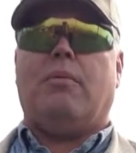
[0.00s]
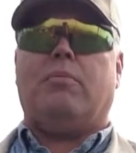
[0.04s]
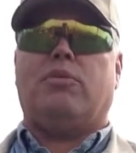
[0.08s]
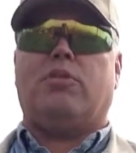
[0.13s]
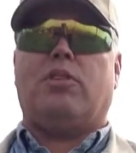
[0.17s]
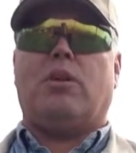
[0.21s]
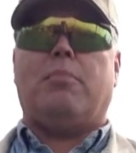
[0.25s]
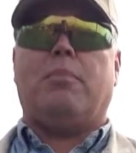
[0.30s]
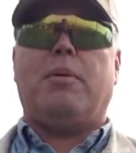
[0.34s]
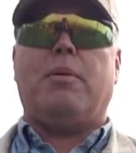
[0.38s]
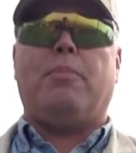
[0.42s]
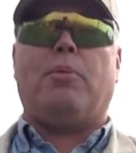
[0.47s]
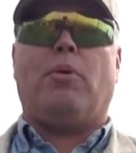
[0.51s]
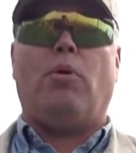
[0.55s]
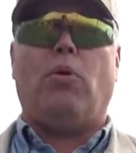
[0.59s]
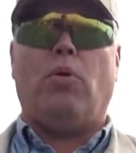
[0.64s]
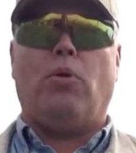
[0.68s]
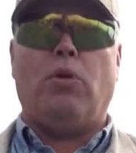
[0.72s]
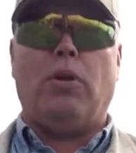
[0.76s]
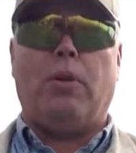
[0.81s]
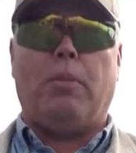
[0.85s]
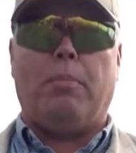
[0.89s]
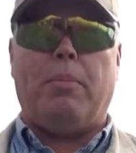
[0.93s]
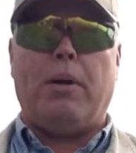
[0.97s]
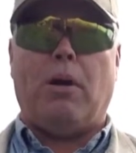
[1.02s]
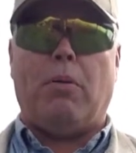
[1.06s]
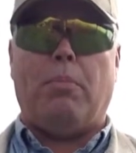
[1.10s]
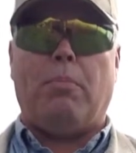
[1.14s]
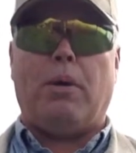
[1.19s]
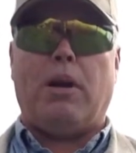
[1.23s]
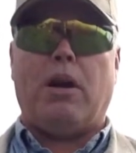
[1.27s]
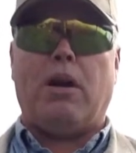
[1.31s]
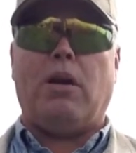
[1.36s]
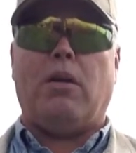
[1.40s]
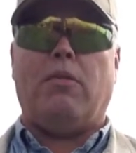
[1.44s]
Some people hold a
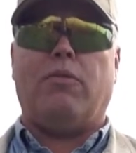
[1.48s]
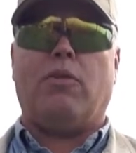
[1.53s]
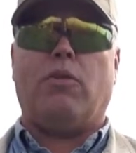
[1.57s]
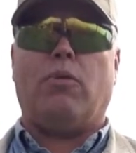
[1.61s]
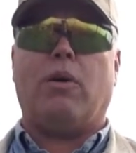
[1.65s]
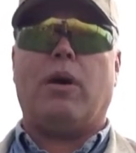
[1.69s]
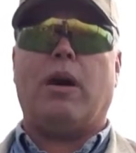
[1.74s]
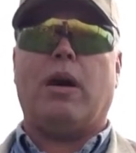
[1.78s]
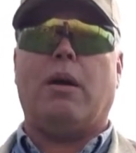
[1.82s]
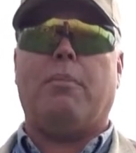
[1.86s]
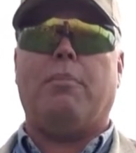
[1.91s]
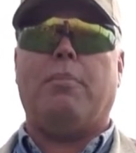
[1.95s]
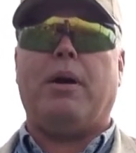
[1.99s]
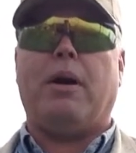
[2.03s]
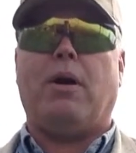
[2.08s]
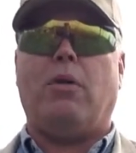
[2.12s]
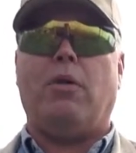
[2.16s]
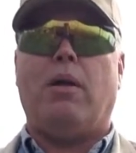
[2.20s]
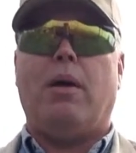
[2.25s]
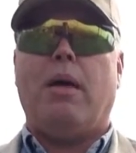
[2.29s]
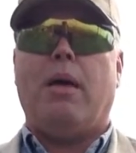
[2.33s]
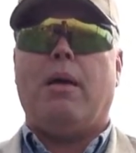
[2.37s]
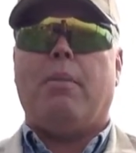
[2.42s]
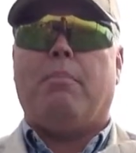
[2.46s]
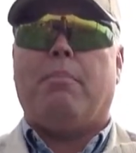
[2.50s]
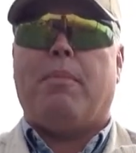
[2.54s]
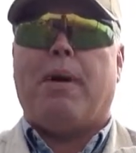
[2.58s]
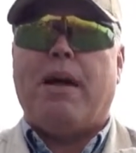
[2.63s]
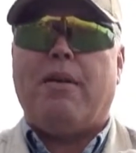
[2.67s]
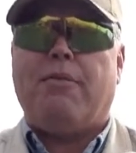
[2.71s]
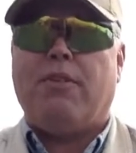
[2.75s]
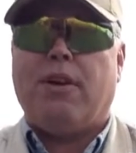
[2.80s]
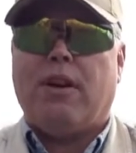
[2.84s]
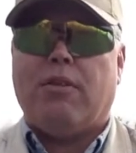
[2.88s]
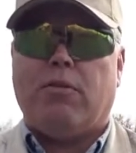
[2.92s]
belt buckle if they're wearing a belt.
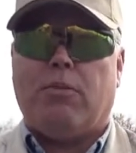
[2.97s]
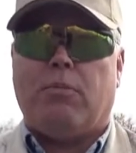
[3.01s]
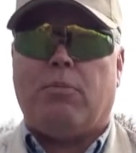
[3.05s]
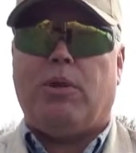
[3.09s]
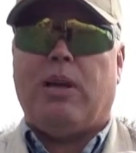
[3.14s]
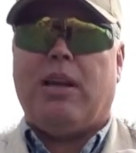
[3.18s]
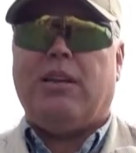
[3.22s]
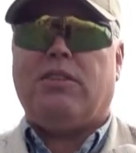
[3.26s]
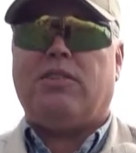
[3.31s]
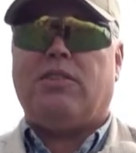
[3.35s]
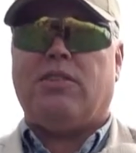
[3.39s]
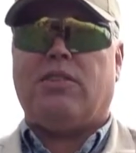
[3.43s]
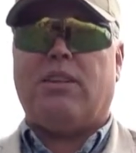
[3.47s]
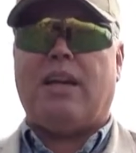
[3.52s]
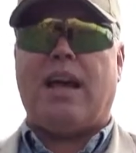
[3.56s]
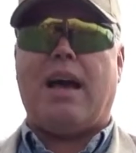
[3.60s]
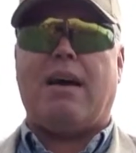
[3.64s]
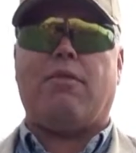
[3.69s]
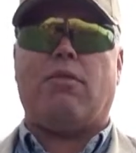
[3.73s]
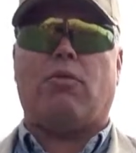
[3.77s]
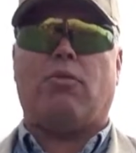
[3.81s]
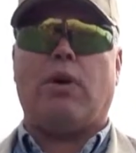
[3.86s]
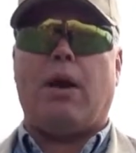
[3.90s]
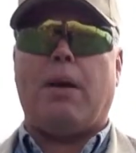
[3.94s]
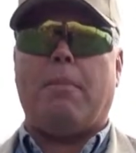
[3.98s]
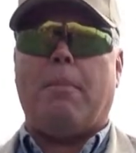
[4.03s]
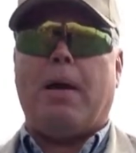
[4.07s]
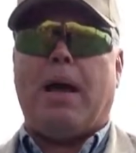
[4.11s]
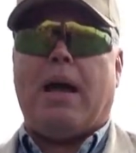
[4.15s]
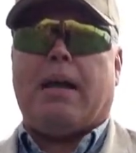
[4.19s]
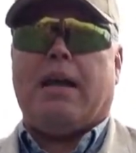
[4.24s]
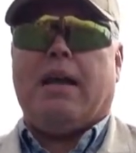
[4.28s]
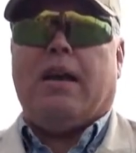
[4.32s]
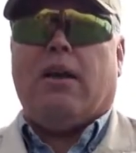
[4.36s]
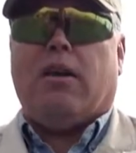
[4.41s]
My favorite place is to have it right
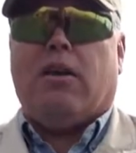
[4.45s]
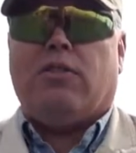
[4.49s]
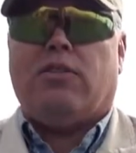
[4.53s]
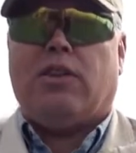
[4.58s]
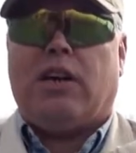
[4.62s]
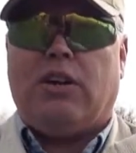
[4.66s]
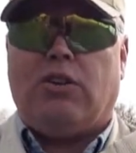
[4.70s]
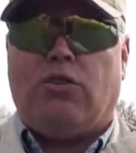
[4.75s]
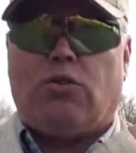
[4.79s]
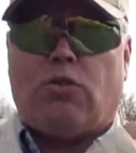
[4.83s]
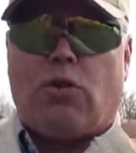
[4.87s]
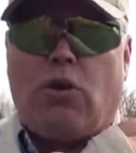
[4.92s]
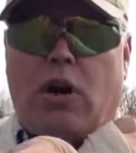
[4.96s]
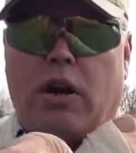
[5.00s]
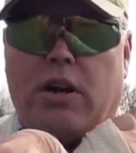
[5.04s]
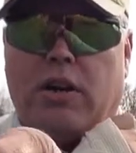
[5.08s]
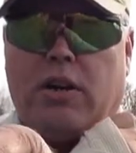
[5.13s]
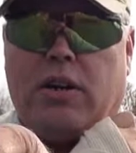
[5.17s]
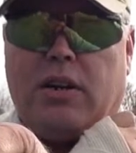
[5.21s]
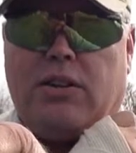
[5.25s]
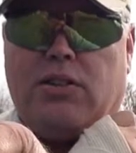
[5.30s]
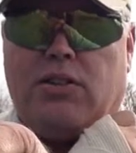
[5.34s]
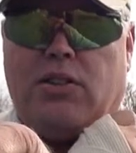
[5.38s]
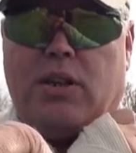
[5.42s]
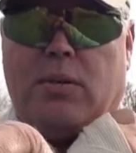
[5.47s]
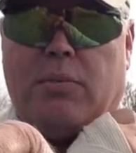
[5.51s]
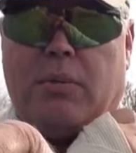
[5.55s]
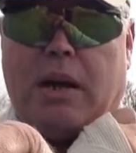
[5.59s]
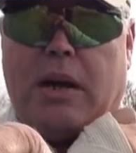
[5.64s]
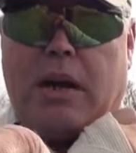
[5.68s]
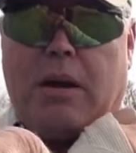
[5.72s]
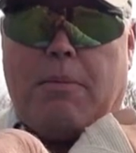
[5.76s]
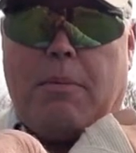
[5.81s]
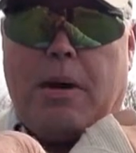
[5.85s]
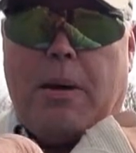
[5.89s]
back here. As I draw, you're going to see
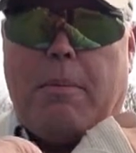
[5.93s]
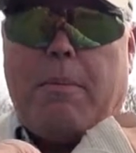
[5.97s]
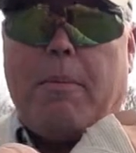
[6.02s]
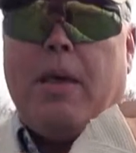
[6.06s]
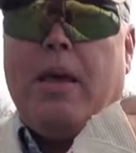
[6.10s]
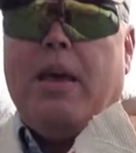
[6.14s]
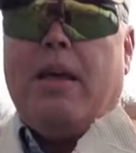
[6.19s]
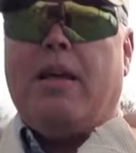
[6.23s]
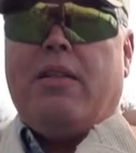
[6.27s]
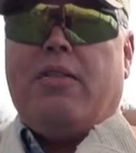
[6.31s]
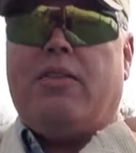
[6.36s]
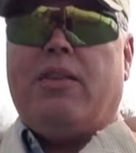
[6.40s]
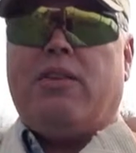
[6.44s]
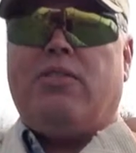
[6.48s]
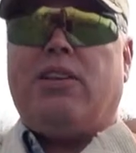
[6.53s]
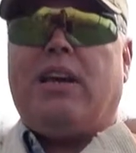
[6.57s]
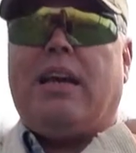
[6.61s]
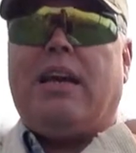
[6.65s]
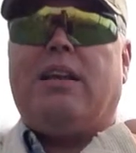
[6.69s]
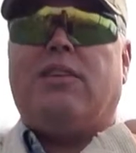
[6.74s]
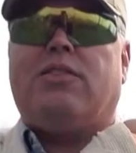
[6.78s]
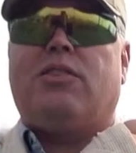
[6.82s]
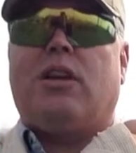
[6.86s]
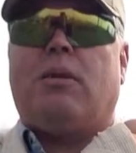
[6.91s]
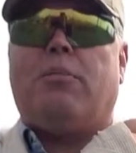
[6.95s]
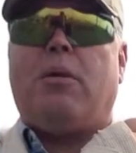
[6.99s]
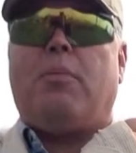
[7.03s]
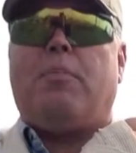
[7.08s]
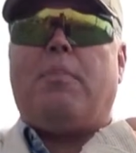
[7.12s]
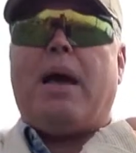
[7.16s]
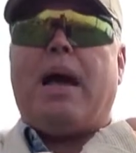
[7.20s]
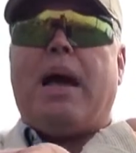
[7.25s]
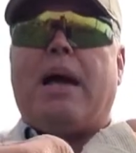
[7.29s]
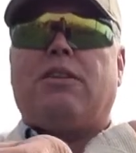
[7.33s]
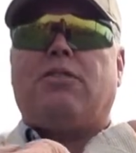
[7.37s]
me come up. This hand is going to be
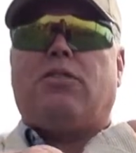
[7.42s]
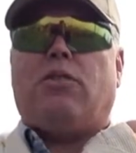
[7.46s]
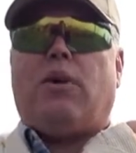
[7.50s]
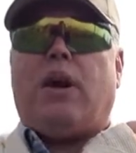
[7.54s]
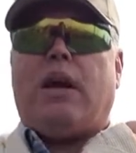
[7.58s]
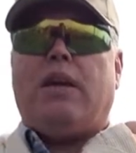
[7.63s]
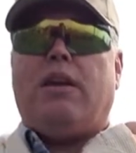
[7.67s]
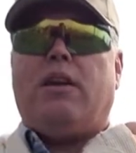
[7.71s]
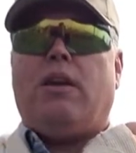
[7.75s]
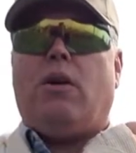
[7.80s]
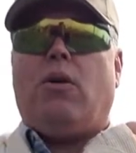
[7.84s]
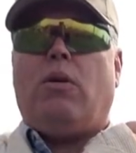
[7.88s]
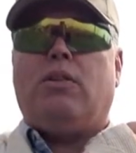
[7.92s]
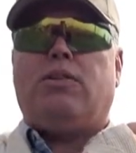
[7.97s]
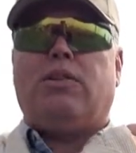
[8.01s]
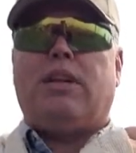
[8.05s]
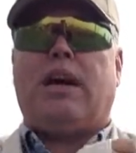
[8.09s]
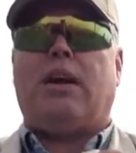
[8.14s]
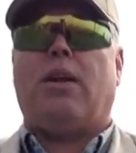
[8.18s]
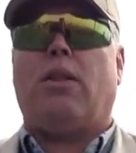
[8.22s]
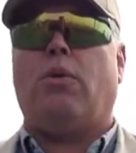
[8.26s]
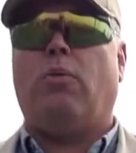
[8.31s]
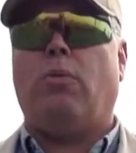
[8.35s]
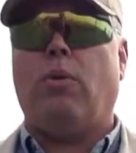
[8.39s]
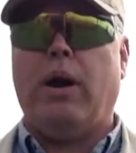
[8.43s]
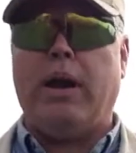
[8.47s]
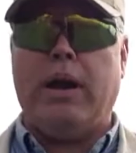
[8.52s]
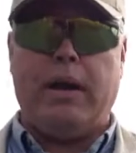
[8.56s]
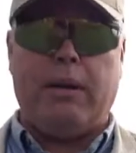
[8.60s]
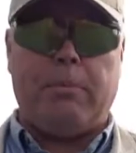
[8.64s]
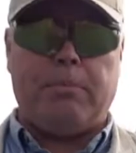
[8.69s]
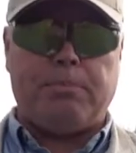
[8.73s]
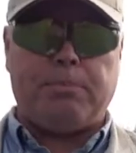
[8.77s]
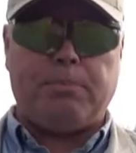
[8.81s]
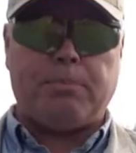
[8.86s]
back, so I know it's out of the way.